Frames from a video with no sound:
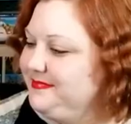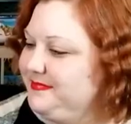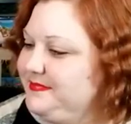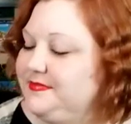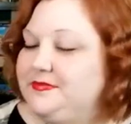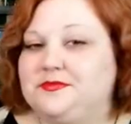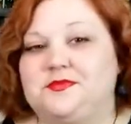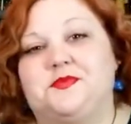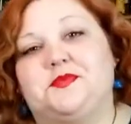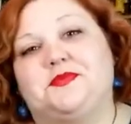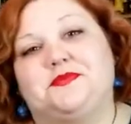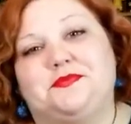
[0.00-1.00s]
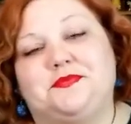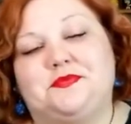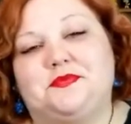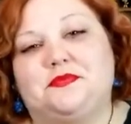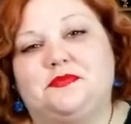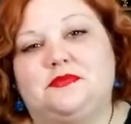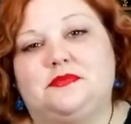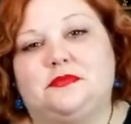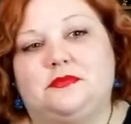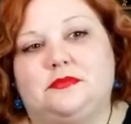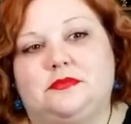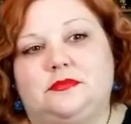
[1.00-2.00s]

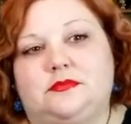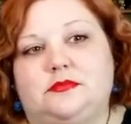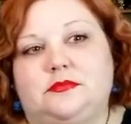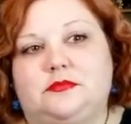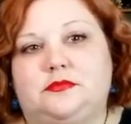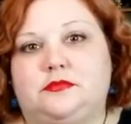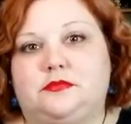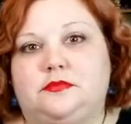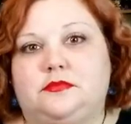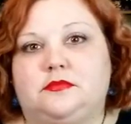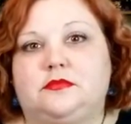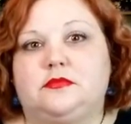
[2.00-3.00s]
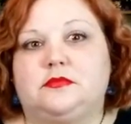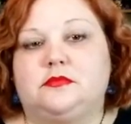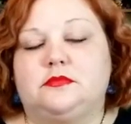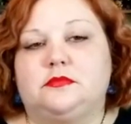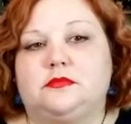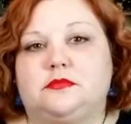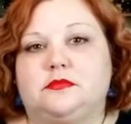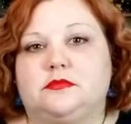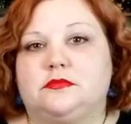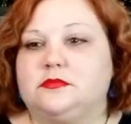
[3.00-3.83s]
[no speech]